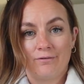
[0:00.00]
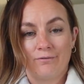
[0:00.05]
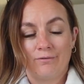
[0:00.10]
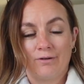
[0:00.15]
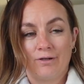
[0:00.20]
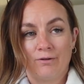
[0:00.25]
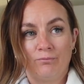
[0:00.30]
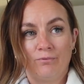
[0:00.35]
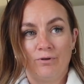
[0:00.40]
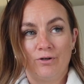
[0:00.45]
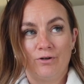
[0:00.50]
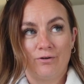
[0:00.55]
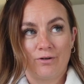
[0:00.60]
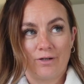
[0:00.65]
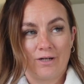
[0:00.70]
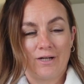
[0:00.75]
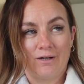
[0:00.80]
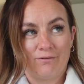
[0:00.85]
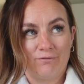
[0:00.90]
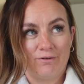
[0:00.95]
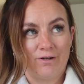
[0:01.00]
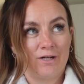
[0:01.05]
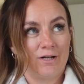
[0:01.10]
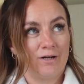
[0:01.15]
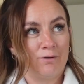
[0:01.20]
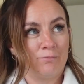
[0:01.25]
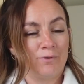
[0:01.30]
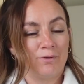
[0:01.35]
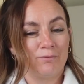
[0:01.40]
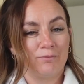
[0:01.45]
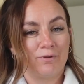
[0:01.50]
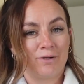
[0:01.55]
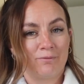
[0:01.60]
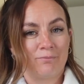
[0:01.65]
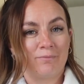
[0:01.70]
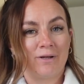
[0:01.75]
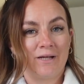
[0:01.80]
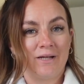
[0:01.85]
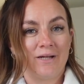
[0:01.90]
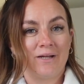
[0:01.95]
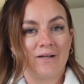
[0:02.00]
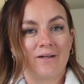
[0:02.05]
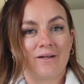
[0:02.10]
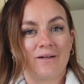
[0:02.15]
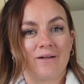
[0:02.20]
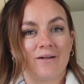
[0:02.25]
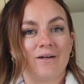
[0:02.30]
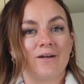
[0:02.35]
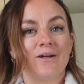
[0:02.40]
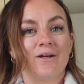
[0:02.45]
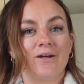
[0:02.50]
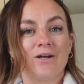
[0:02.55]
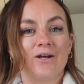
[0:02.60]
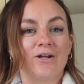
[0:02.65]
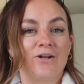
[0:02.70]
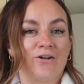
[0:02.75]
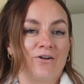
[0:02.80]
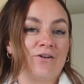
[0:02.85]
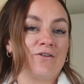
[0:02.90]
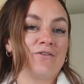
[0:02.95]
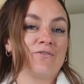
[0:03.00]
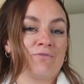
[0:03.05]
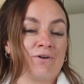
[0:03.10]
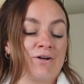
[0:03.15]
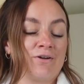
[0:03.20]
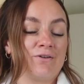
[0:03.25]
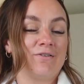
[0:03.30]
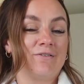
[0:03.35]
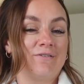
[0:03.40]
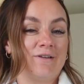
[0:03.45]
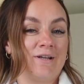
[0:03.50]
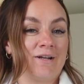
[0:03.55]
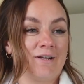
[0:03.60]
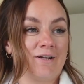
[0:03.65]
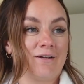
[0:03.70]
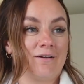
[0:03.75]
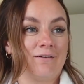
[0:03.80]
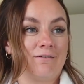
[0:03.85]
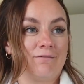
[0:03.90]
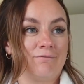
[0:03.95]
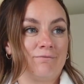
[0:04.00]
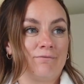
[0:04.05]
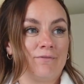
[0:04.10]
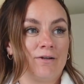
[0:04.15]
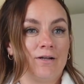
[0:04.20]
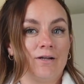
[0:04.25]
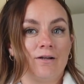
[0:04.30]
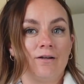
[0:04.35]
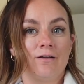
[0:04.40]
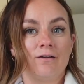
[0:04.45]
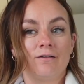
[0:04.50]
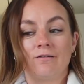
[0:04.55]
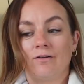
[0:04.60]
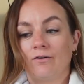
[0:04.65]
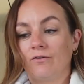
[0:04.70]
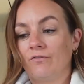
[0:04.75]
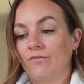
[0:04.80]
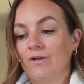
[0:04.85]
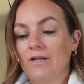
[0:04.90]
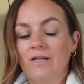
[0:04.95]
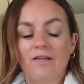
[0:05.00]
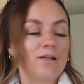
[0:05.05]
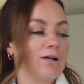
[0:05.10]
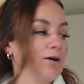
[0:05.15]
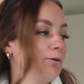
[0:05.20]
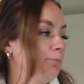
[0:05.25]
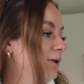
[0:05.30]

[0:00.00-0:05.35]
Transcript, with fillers: well we're not gonna have it now, but I'm gonna make a nice roast dinner. So I think that'll